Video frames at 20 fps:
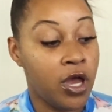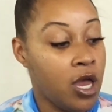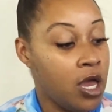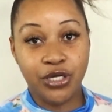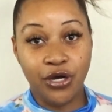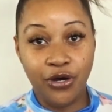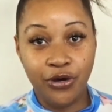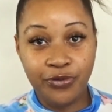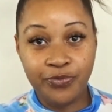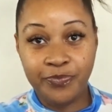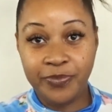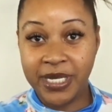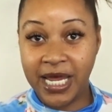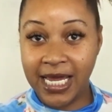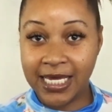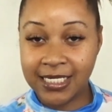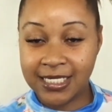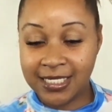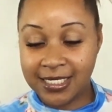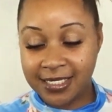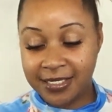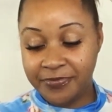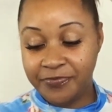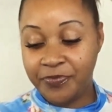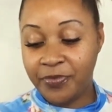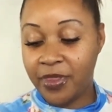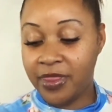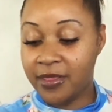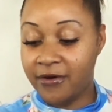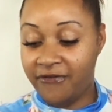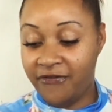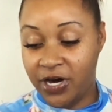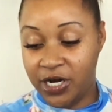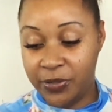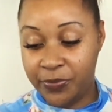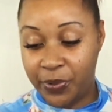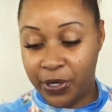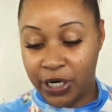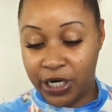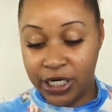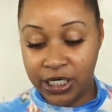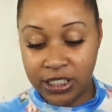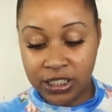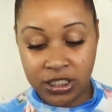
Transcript: So next, the fun part.